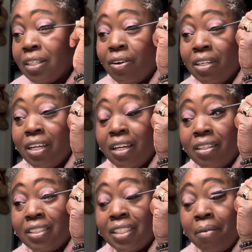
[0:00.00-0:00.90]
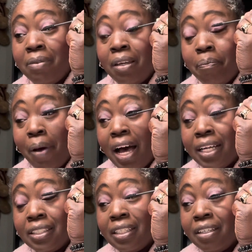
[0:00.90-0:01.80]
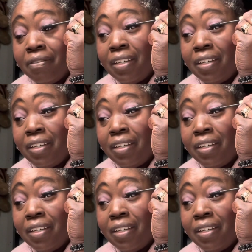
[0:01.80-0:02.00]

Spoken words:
or something positive?